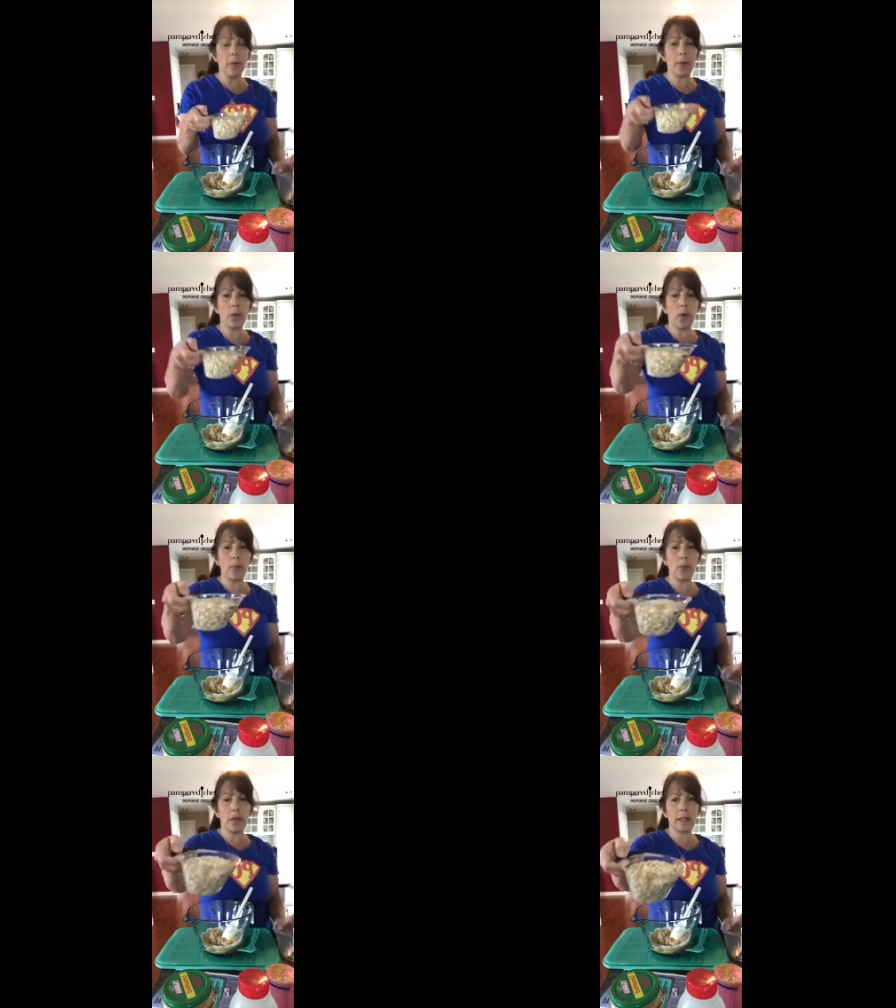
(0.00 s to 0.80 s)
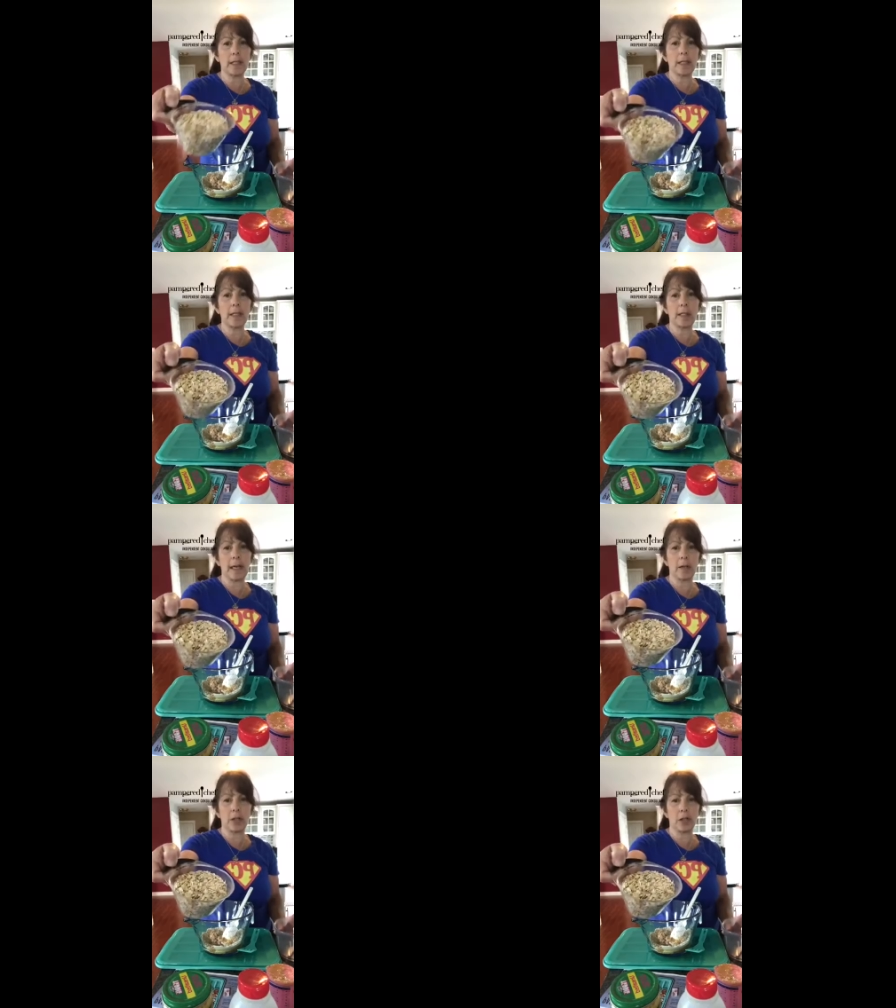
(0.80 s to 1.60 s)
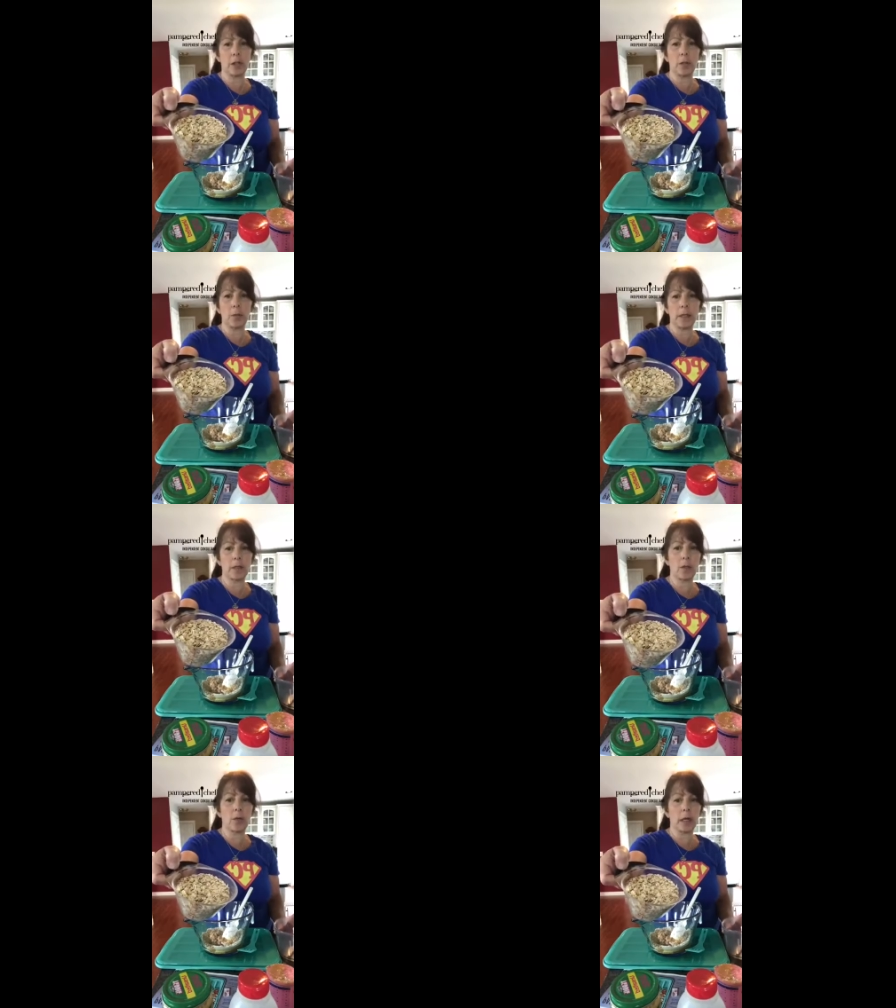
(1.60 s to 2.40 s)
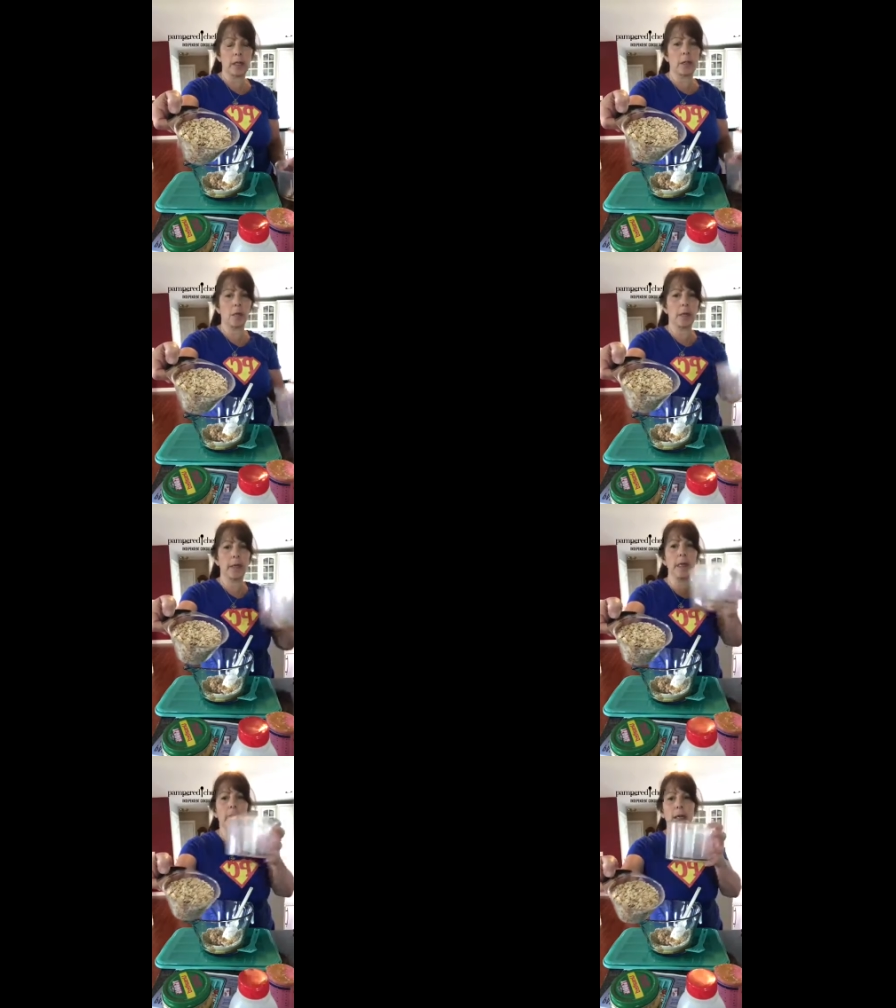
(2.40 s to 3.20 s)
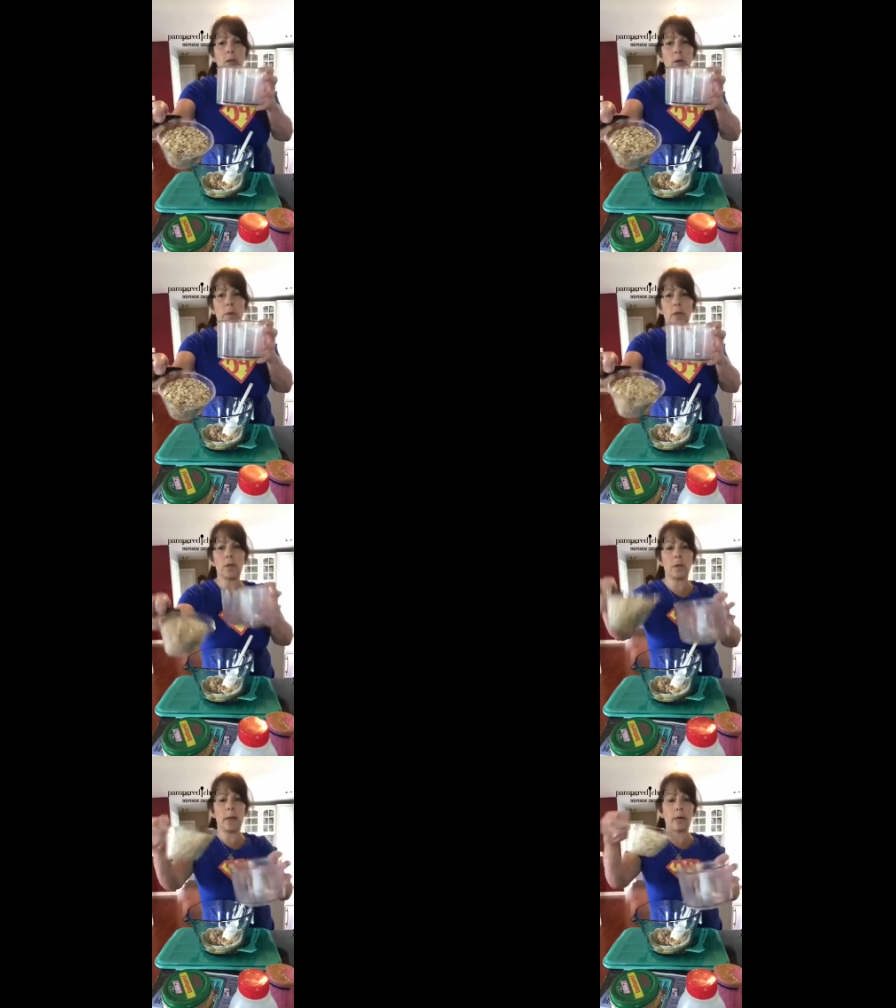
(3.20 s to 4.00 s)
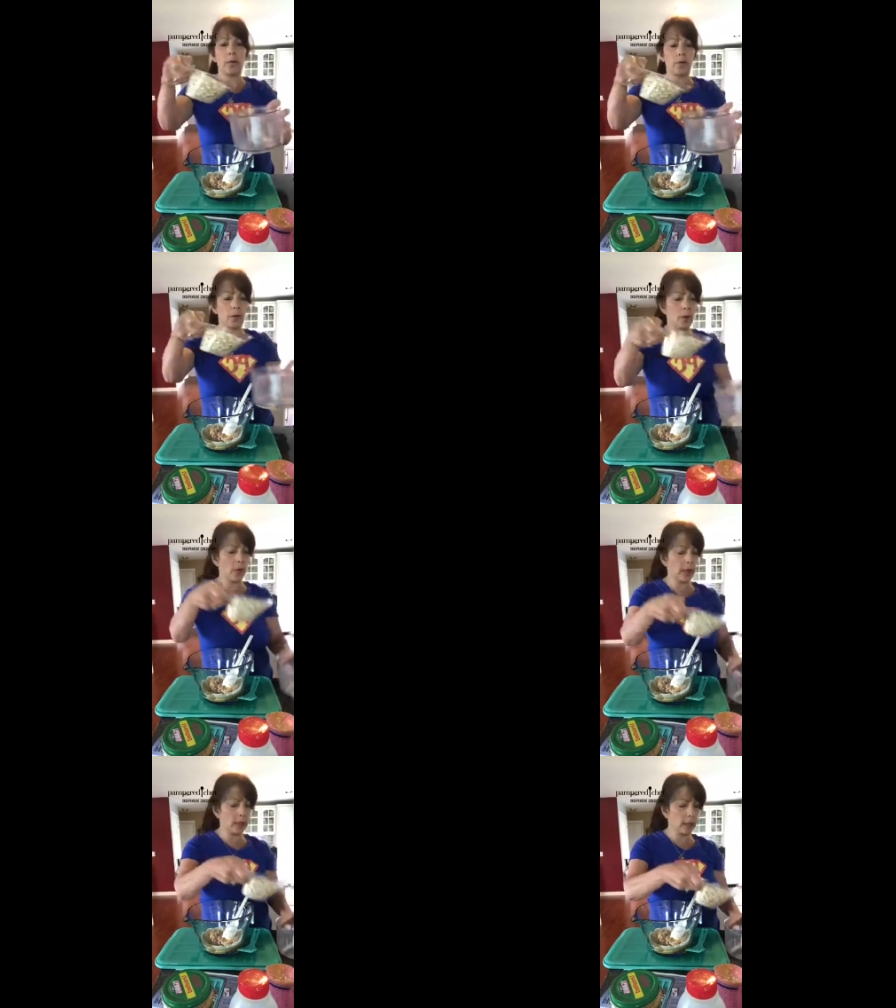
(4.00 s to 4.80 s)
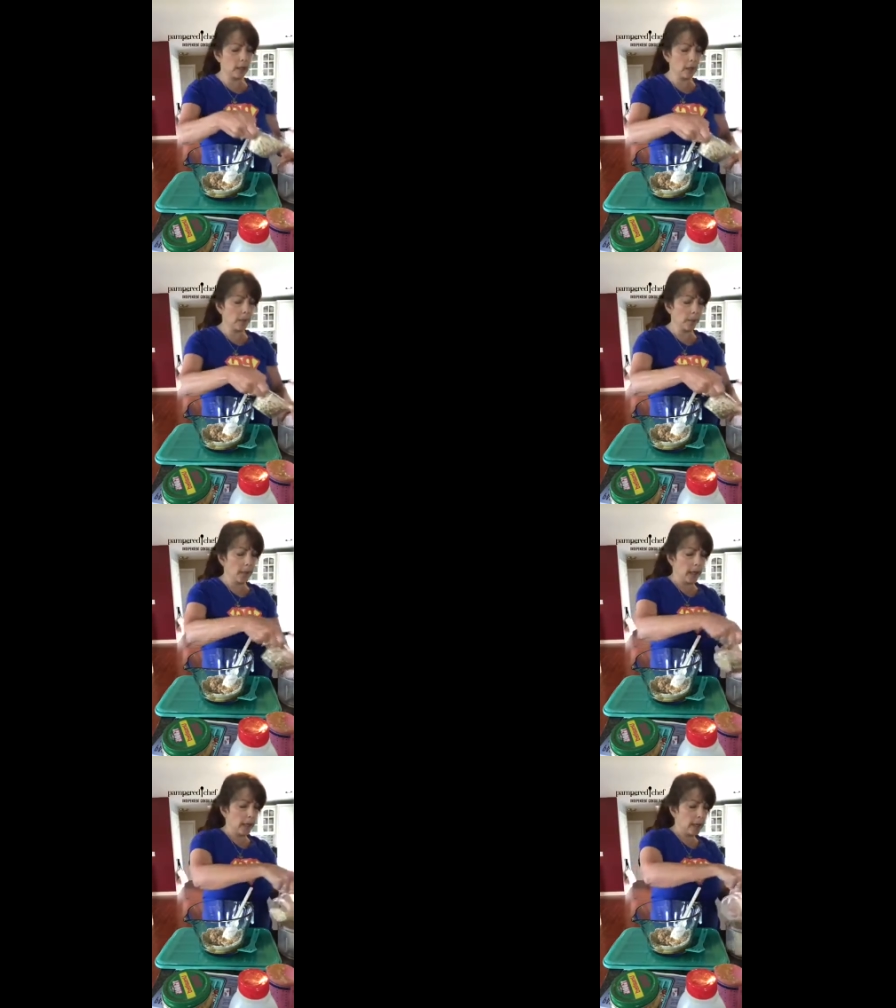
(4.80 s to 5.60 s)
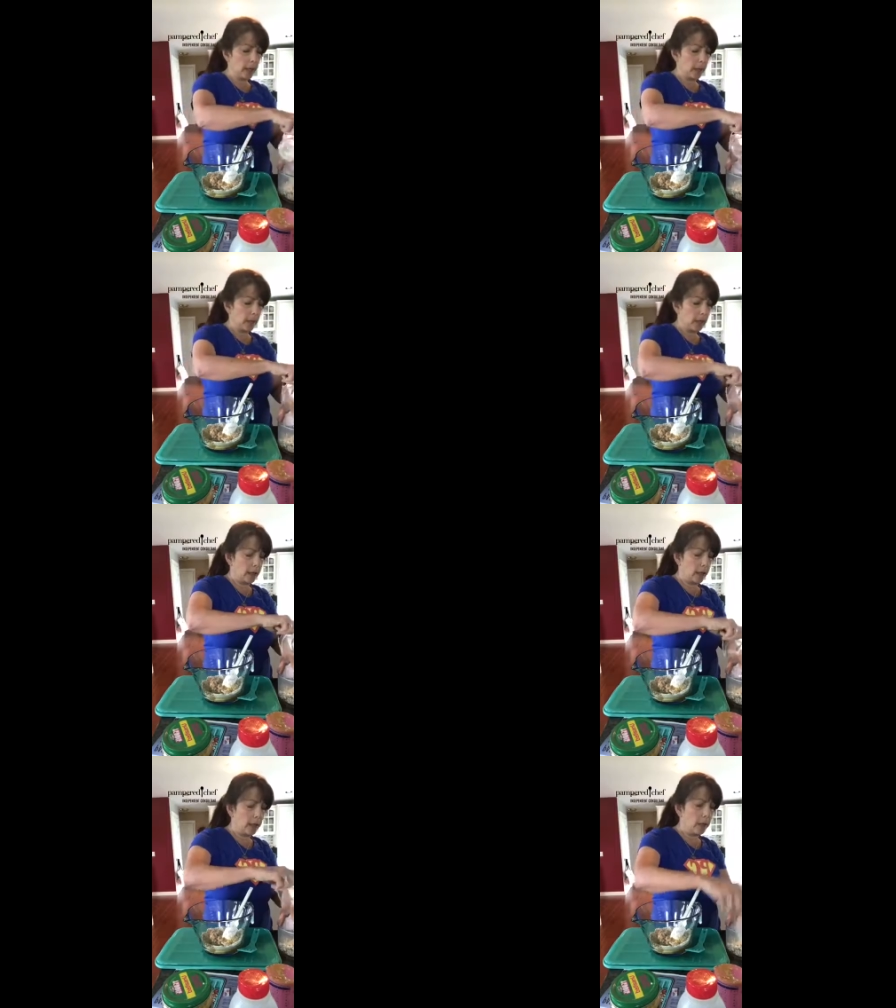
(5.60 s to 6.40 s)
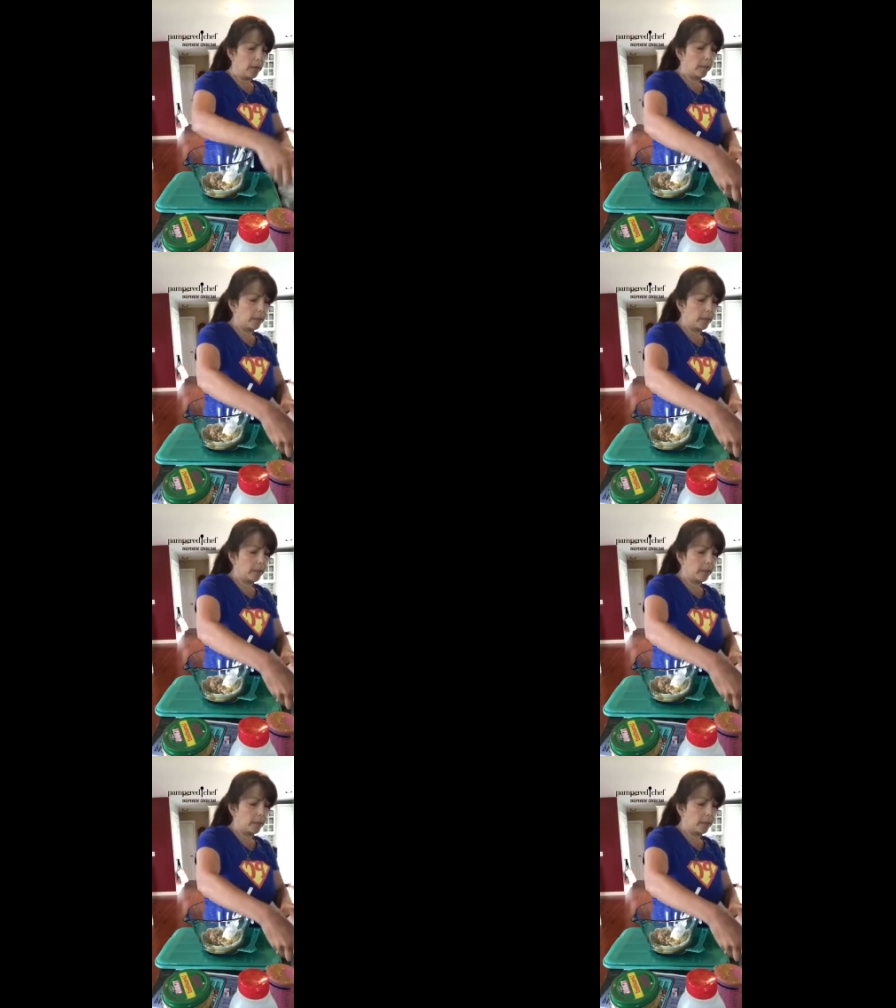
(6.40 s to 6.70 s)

But you wanna process these down just a little bit so they're not so big. So I'm gonna use the manual food processor and dump that in there.